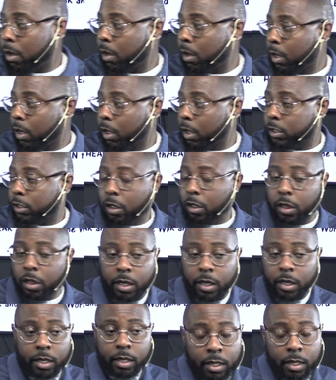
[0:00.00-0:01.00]
Sabbath. Hold on. So
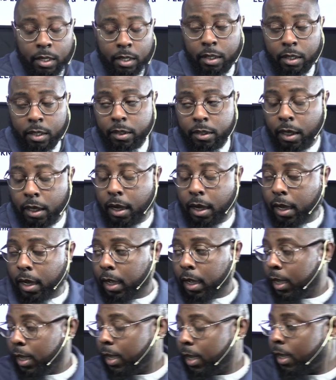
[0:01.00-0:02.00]
look, the
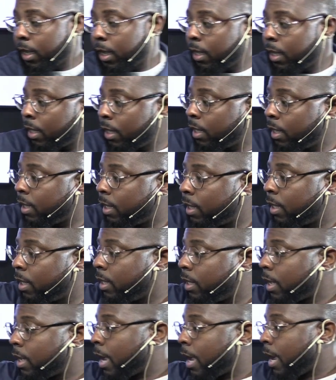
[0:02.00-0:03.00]
uh,
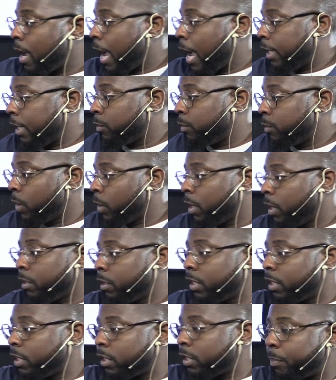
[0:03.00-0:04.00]
I just want
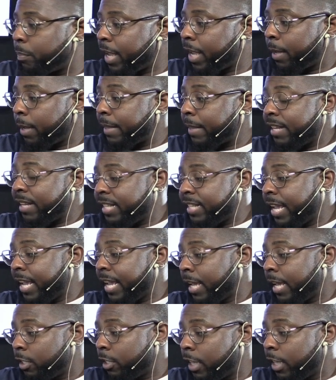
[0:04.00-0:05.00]
to, Sister Pam. That
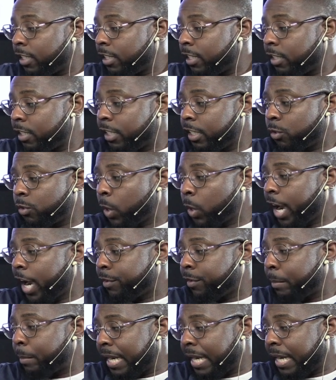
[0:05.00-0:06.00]
yeah, this is this is where
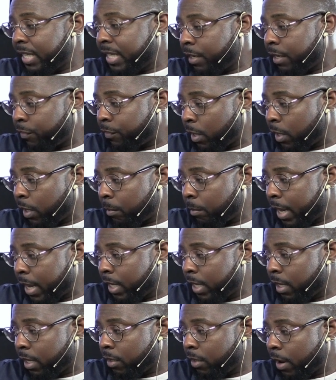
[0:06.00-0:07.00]
everybody get it from,
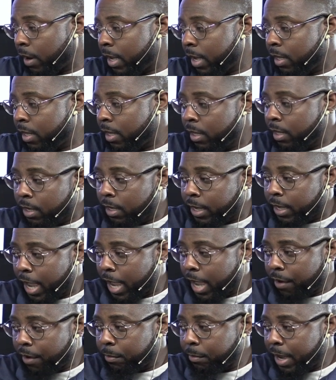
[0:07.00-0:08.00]
right here, right?
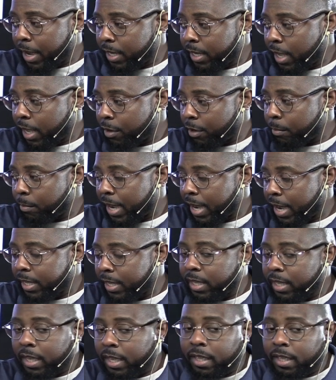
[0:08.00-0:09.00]
Everybody,
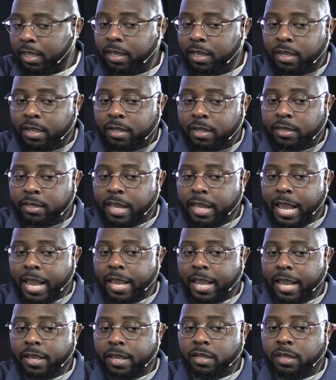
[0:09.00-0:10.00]
everybody get
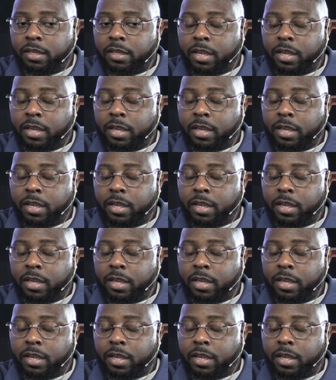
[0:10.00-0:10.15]
that